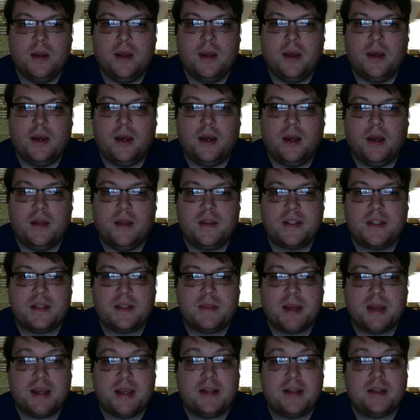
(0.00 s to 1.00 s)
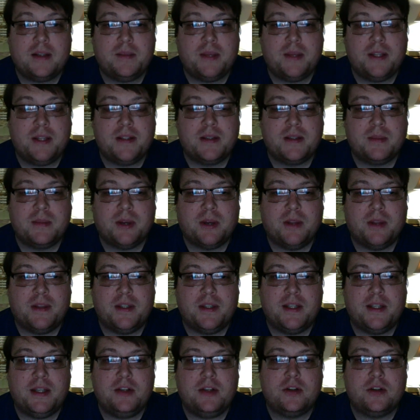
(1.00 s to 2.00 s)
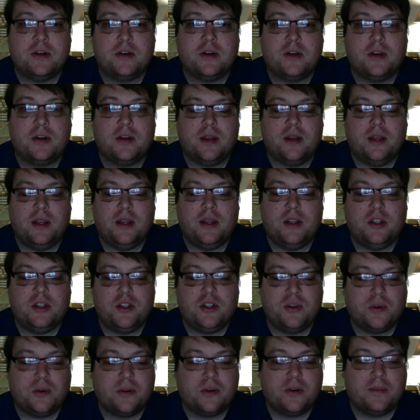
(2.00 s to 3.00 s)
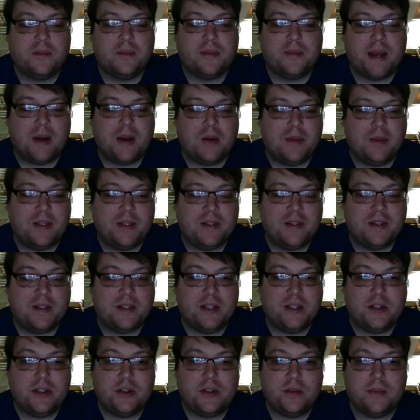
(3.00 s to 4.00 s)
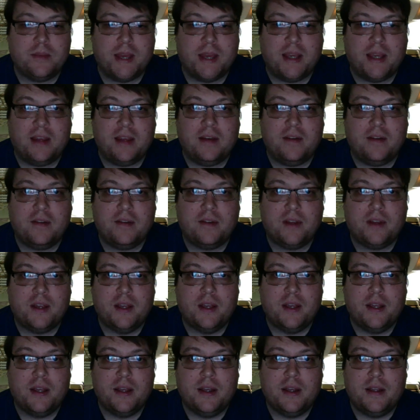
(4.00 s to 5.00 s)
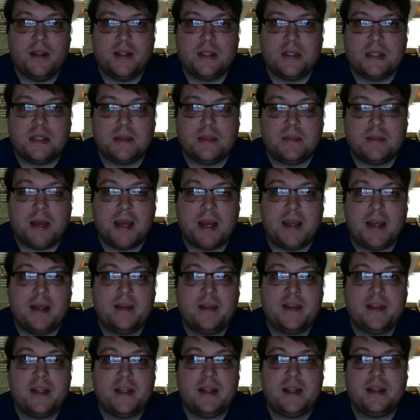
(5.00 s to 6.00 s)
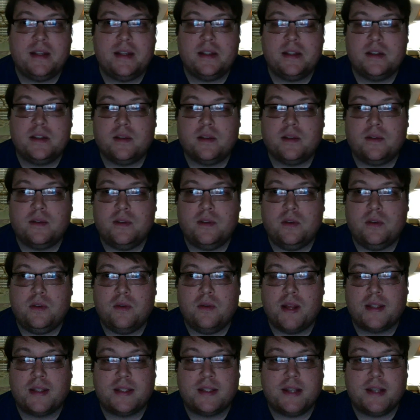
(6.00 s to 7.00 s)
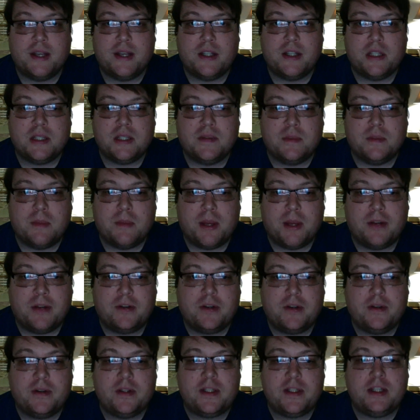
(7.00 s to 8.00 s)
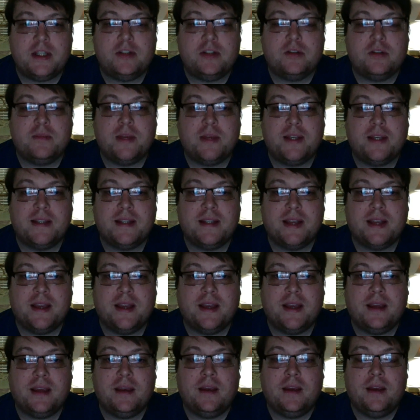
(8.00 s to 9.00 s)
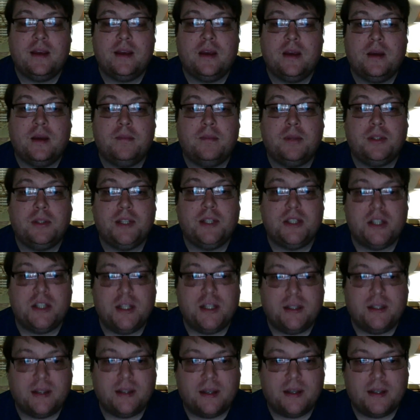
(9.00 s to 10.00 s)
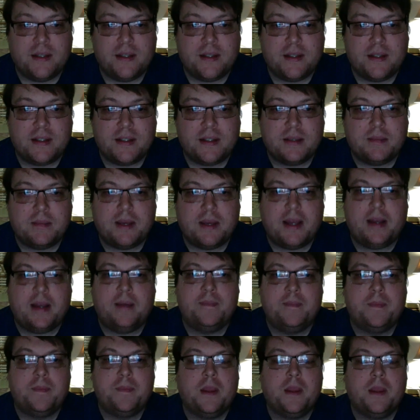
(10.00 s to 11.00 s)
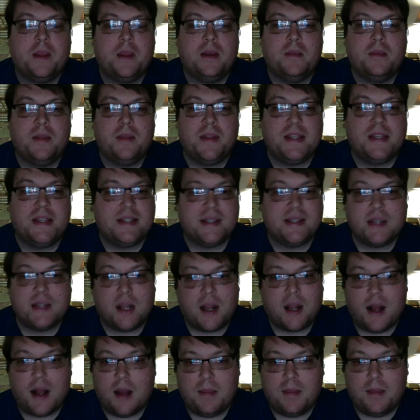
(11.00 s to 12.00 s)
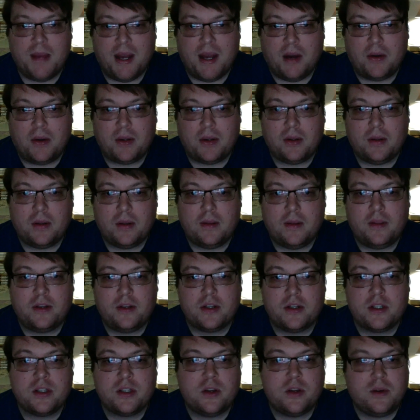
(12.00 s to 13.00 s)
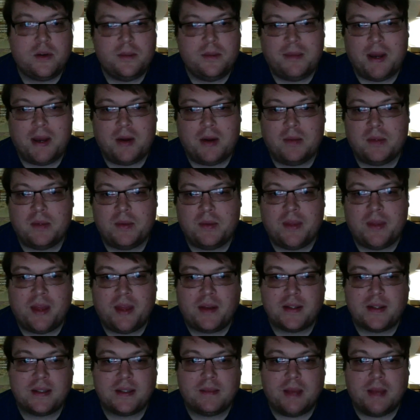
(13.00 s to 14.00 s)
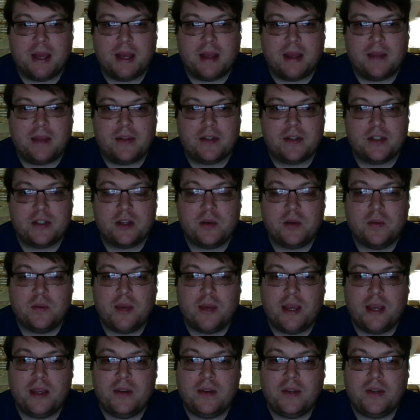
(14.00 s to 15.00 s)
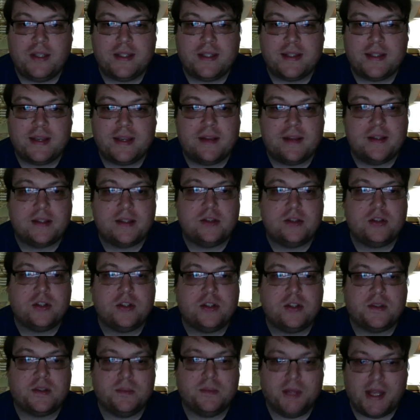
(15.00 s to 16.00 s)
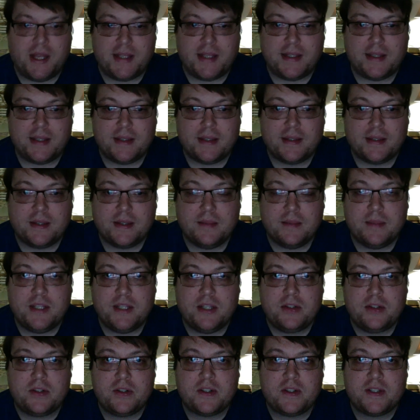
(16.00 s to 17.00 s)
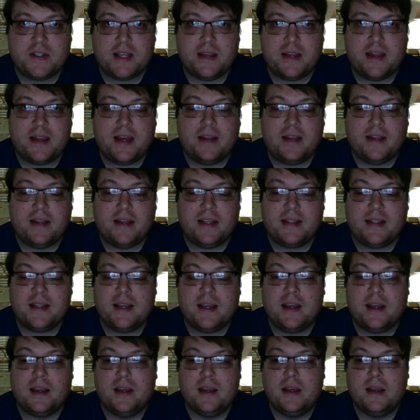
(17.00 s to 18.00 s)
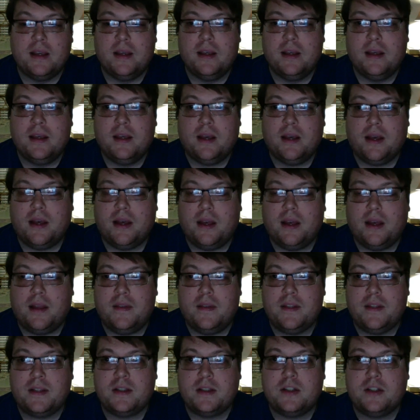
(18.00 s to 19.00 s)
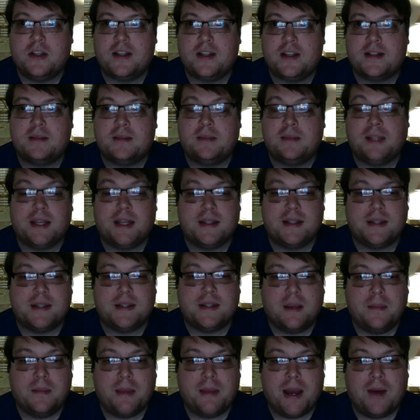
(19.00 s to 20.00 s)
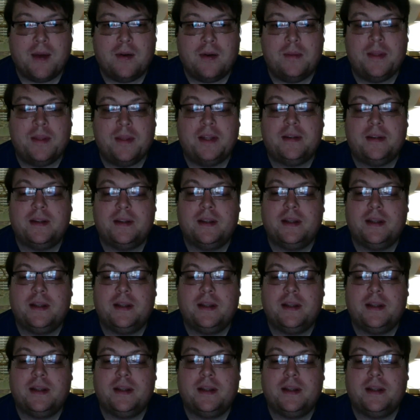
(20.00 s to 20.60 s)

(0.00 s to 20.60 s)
The samaya depends upon the teacher. In shorter empowerments, the teacher may give samaya that is a few recitations of the mantra. The teacher may say, bodhicitta is the samaya. But this isn't a cop-out. There's no empowerment without samaya. There's no way you can say this is just a blessing. Some teachers say that. They say, this is just a blessing empowerment.